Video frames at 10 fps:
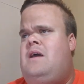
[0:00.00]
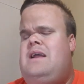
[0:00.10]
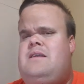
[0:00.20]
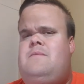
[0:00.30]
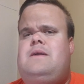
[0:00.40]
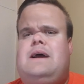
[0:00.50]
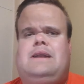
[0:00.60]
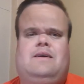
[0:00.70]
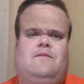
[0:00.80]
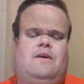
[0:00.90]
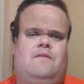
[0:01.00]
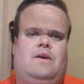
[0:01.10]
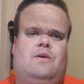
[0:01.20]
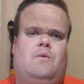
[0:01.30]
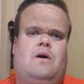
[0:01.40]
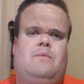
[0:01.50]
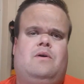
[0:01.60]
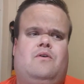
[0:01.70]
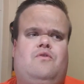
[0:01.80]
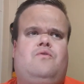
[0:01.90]
intimidating in a way,
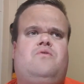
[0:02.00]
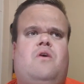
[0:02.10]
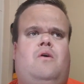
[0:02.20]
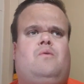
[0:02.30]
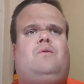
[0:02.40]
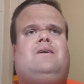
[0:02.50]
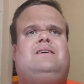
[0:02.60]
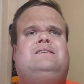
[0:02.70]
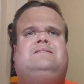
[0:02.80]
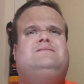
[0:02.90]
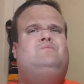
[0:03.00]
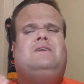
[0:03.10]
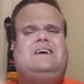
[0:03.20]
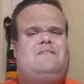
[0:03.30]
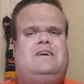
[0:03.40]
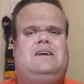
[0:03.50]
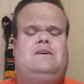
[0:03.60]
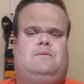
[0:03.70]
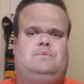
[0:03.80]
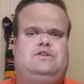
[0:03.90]
because you know, will I ever get
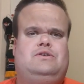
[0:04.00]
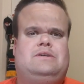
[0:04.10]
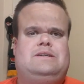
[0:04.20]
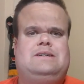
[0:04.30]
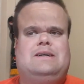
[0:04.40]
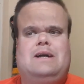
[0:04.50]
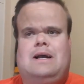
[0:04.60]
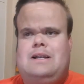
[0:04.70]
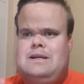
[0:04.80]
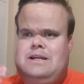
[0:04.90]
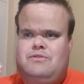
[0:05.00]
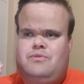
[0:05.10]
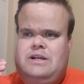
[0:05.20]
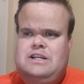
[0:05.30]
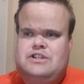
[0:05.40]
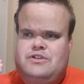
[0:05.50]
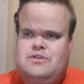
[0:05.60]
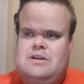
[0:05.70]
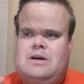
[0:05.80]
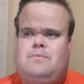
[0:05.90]
an opportunity? And he really
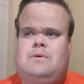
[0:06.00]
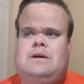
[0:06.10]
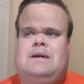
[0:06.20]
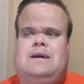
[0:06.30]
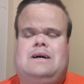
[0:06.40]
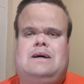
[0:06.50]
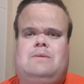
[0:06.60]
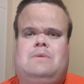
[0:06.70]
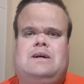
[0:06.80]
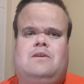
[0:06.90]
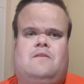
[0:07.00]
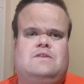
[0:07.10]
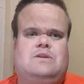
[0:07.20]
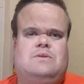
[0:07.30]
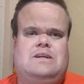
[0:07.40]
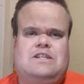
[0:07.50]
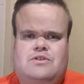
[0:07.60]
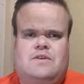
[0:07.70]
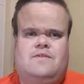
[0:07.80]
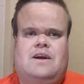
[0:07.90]
stood up. And obviously with the
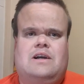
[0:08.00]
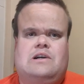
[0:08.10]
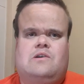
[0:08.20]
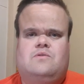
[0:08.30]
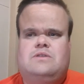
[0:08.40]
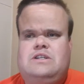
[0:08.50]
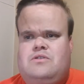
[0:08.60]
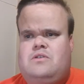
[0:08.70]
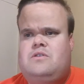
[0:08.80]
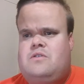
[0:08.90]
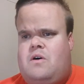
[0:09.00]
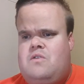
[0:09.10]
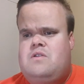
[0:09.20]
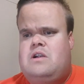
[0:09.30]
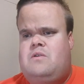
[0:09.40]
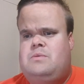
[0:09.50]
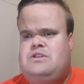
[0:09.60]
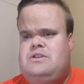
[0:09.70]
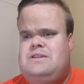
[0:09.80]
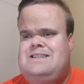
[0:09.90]
injury of Dan Coles, he took on that
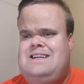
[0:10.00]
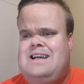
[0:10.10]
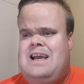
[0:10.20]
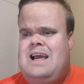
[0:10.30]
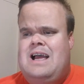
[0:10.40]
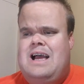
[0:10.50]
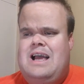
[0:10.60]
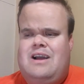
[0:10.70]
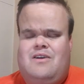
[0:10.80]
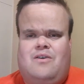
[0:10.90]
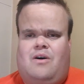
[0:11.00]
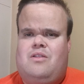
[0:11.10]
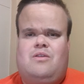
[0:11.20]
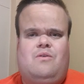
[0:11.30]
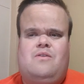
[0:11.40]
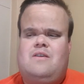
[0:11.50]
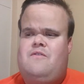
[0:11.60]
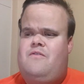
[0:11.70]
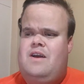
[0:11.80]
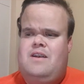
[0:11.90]
opportunity and got through the
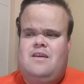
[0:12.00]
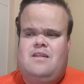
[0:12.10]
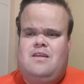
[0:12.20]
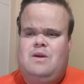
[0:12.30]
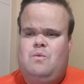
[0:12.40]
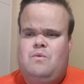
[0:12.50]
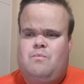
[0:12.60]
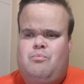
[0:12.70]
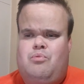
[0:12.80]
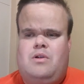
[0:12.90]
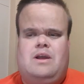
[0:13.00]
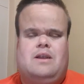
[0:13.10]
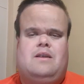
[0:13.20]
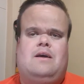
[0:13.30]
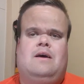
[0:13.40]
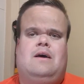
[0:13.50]
defenders. He was brilliant.